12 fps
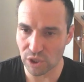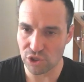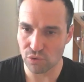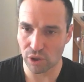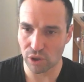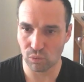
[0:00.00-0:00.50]

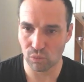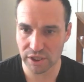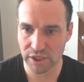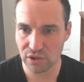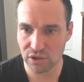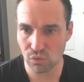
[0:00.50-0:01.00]
you are
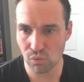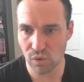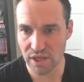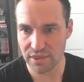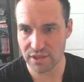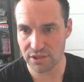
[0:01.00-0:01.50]
working
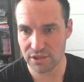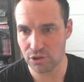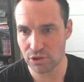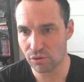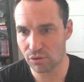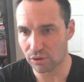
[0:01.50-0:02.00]
with
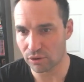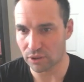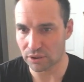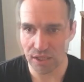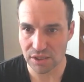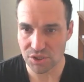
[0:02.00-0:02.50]

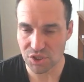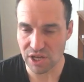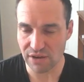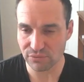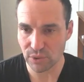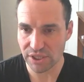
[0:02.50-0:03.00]
your
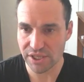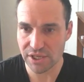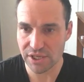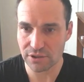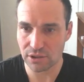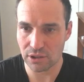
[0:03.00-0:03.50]
software,
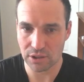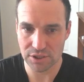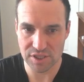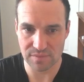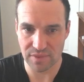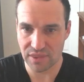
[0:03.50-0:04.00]
here are
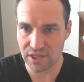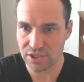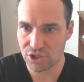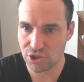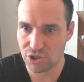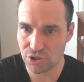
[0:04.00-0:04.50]
some
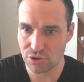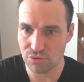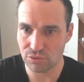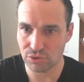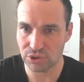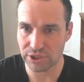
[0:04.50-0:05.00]
things
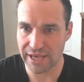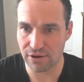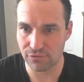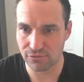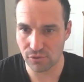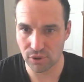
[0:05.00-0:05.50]
to look
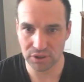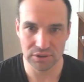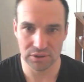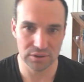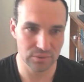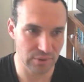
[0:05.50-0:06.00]
out for,
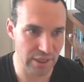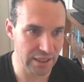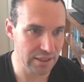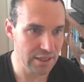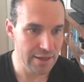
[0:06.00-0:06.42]
right?